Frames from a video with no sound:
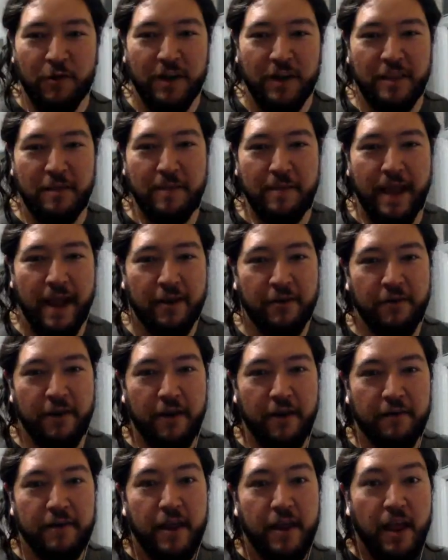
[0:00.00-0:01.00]
in the
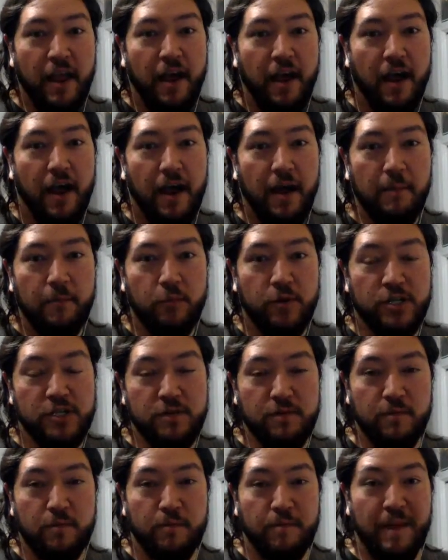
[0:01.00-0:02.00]
background,
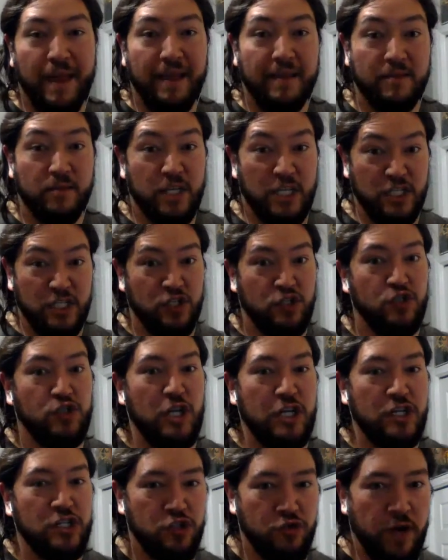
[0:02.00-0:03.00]
which is
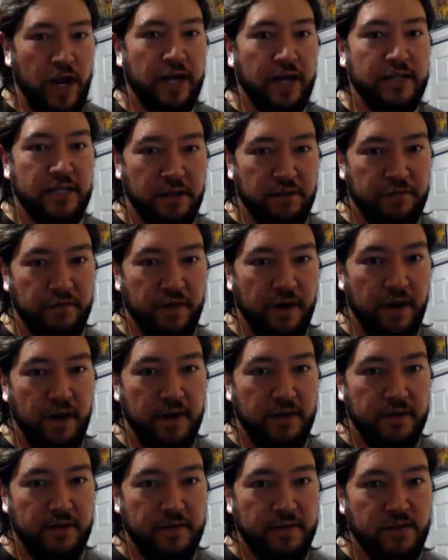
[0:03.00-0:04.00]
distracting
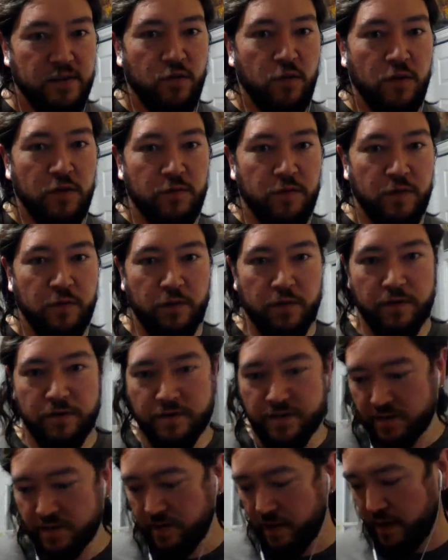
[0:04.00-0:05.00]
Vaughn. So go ahead and reroll your
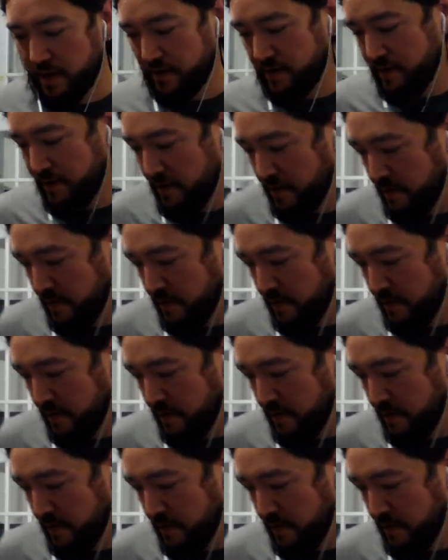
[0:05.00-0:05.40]
success.